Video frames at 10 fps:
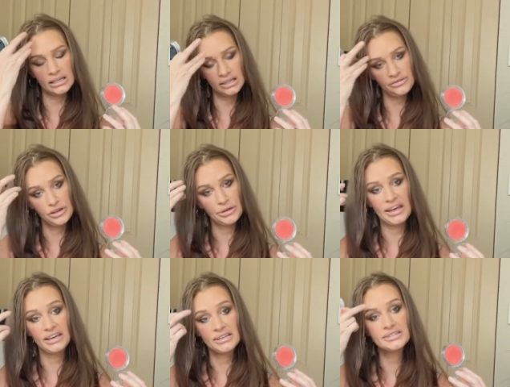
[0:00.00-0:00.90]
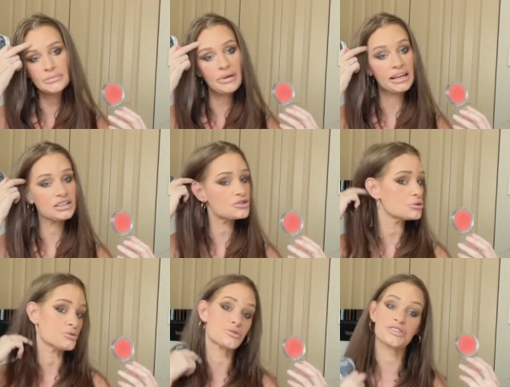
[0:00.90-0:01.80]
if you can't make it
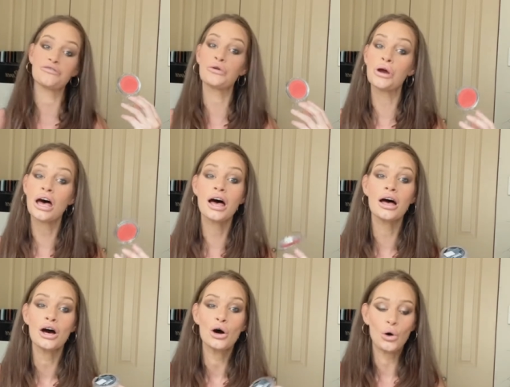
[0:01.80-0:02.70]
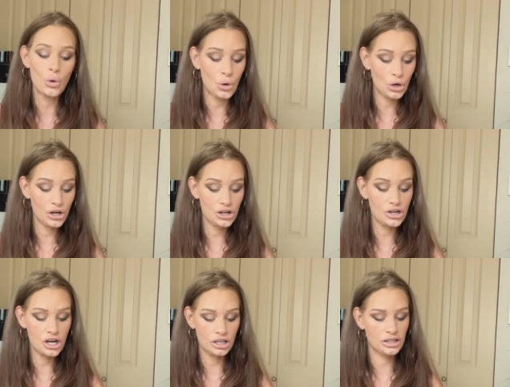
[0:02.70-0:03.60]
to Sephora or,
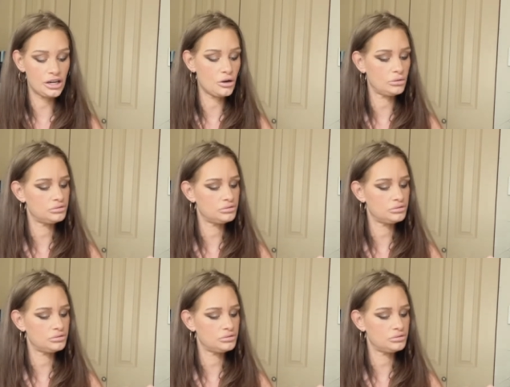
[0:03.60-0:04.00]
you know,